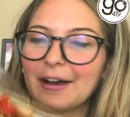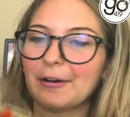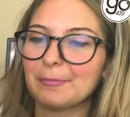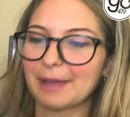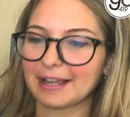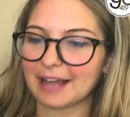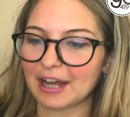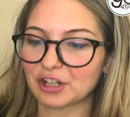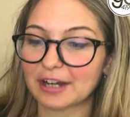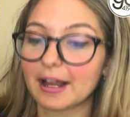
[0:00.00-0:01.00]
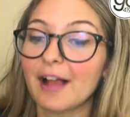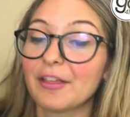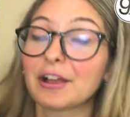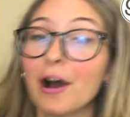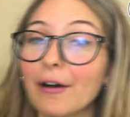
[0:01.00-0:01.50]
Oh my gosh, and
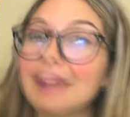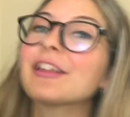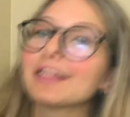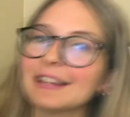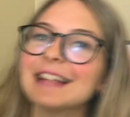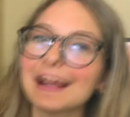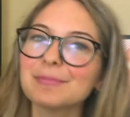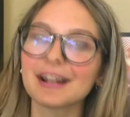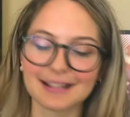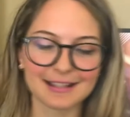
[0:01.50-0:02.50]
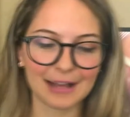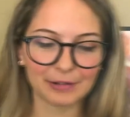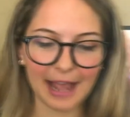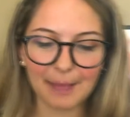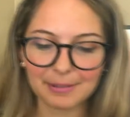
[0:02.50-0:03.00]
they call it, the name doesn't sound
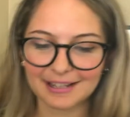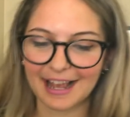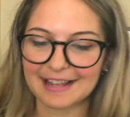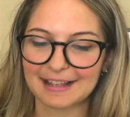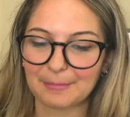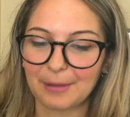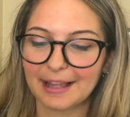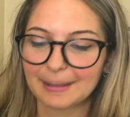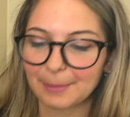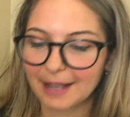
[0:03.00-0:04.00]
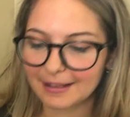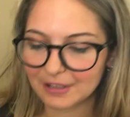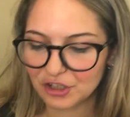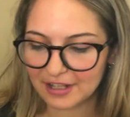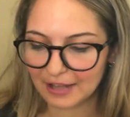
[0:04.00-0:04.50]
appetizing, but it's because
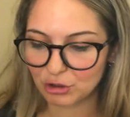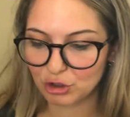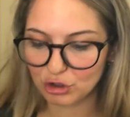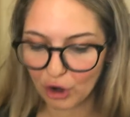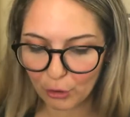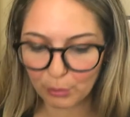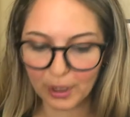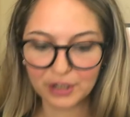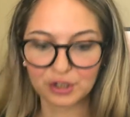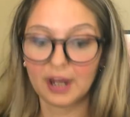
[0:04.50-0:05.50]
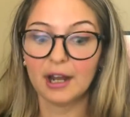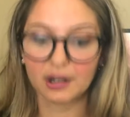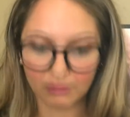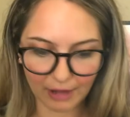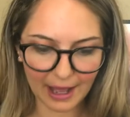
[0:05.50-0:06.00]
it just has so much
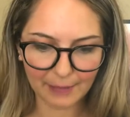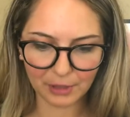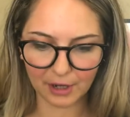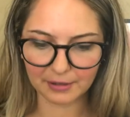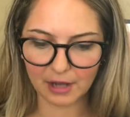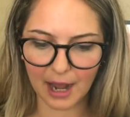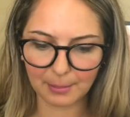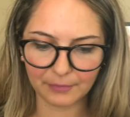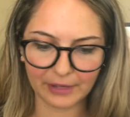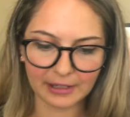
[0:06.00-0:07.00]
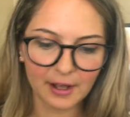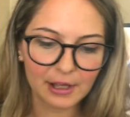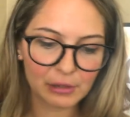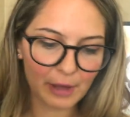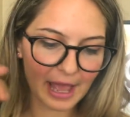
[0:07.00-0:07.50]
globbed on top of it.
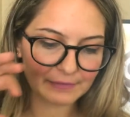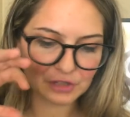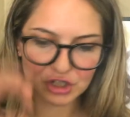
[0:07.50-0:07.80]
You have